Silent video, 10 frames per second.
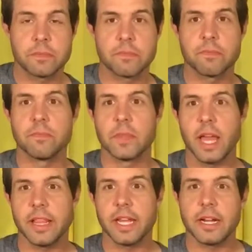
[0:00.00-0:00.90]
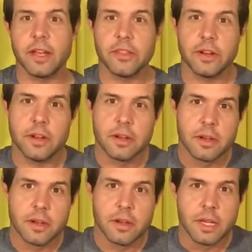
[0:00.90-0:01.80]
and then another,
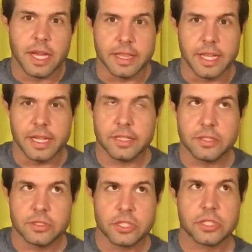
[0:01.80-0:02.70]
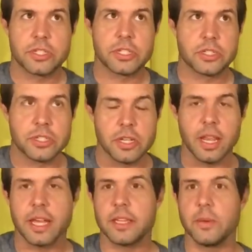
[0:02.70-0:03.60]
and then ch-ch.
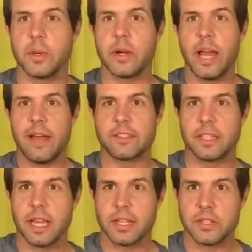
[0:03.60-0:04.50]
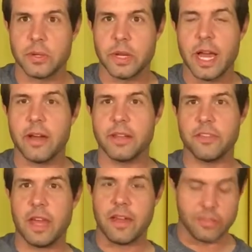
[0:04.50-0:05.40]
Like, we don't have to like do it out. If
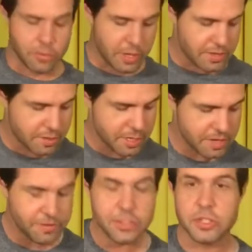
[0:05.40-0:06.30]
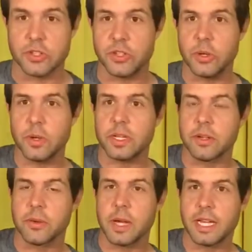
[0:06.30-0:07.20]
you have the rhythm and if you just do it,
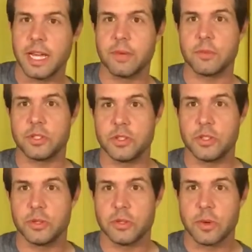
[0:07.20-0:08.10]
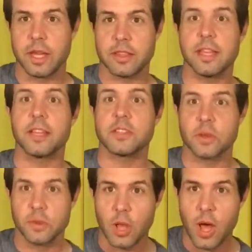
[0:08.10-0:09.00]
your right hand will just do the right thing.
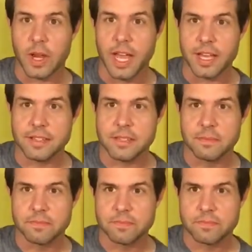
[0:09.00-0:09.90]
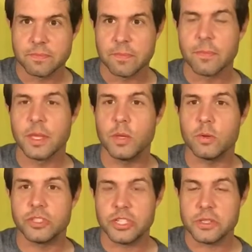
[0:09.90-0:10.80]
So long as you
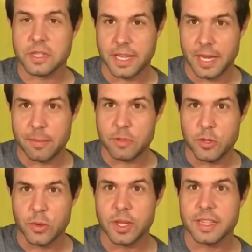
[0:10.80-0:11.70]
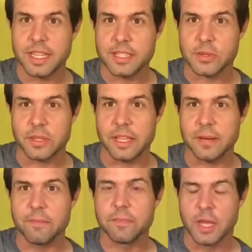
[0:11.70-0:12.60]
just keep doing this with
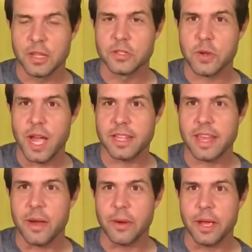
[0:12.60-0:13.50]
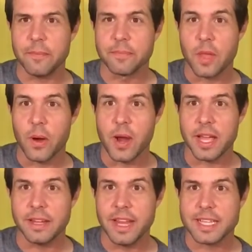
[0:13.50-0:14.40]
it. Try it that way. All
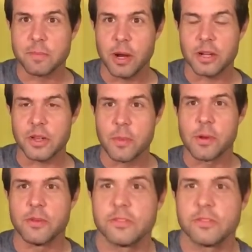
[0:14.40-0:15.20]
right, next part, don't move.